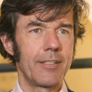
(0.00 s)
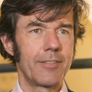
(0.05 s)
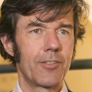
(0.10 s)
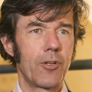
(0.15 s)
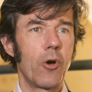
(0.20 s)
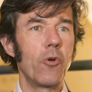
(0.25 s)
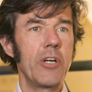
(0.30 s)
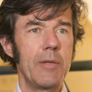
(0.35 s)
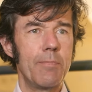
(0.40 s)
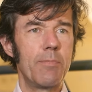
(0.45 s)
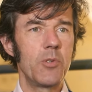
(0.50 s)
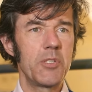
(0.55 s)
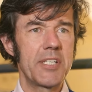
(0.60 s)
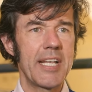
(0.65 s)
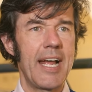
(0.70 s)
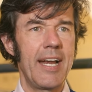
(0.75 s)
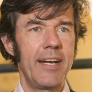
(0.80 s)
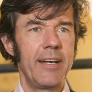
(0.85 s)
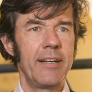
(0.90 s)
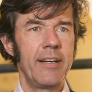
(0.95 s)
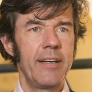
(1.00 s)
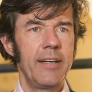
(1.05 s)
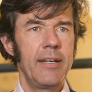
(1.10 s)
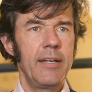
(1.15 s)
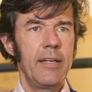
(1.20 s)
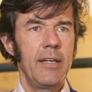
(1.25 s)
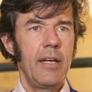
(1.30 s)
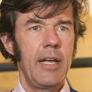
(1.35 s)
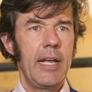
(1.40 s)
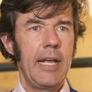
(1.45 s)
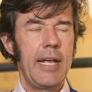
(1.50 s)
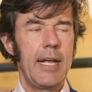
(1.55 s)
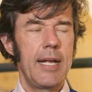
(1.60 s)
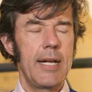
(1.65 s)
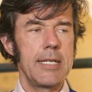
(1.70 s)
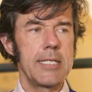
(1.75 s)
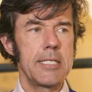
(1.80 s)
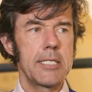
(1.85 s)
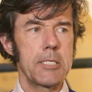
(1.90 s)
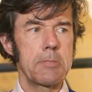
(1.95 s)
Tony Buzan,
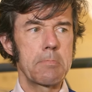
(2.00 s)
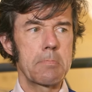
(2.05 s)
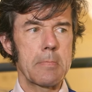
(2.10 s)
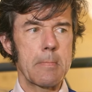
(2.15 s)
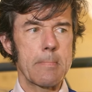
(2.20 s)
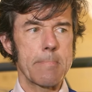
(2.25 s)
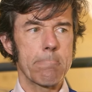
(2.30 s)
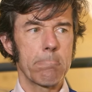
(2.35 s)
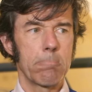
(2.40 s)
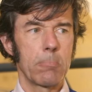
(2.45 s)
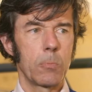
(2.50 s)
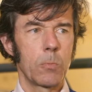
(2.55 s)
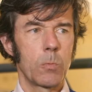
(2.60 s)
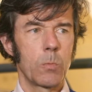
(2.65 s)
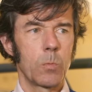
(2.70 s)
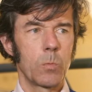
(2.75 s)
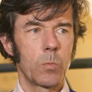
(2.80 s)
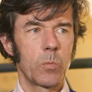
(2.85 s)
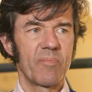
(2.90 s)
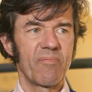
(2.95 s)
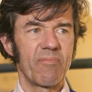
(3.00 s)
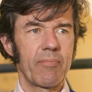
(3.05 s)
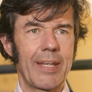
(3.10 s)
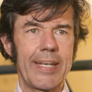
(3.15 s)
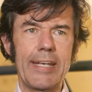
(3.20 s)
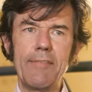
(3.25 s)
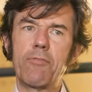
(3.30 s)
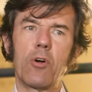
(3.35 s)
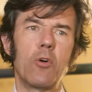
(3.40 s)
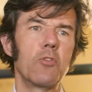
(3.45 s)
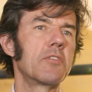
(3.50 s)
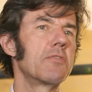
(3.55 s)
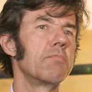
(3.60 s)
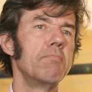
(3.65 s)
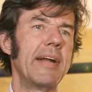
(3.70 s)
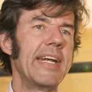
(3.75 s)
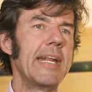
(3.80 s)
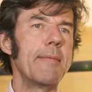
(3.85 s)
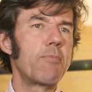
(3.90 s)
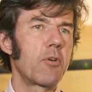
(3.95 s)
and he wrote
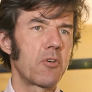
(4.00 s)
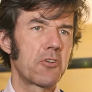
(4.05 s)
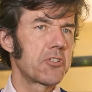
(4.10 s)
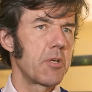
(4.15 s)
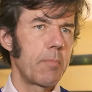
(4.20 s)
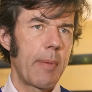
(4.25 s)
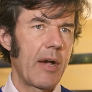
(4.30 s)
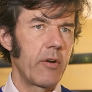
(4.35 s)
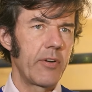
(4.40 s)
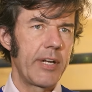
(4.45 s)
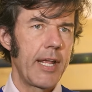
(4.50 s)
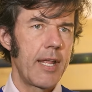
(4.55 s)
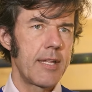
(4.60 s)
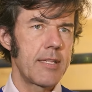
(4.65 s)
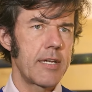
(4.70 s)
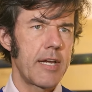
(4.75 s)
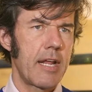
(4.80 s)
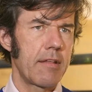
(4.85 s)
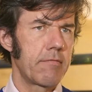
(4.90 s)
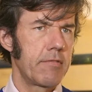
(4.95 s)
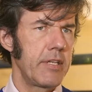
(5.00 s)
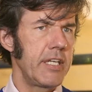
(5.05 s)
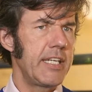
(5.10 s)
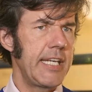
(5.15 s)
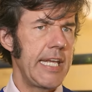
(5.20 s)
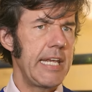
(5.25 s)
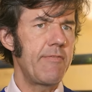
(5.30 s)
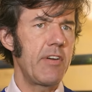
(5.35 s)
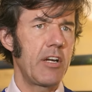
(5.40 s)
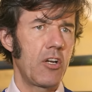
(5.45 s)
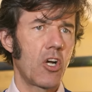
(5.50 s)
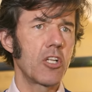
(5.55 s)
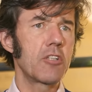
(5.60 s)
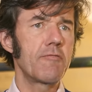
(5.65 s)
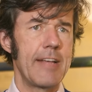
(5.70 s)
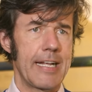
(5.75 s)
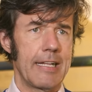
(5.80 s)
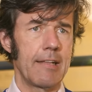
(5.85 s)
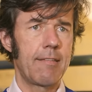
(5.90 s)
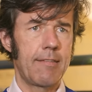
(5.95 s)
many books about it, and I think he even got
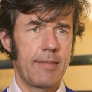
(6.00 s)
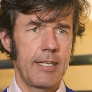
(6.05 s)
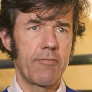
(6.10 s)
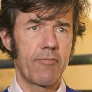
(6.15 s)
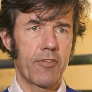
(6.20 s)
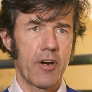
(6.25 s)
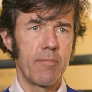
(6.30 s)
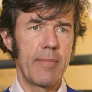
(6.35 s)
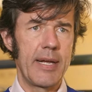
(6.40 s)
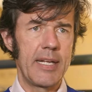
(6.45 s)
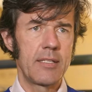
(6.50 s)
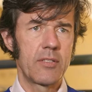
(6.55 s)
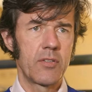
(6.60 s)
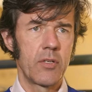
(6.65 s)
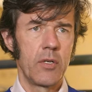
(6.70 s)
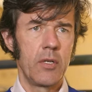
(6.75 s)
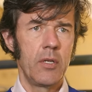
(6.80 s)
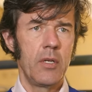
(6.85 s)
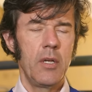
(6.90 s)
wealthy from it.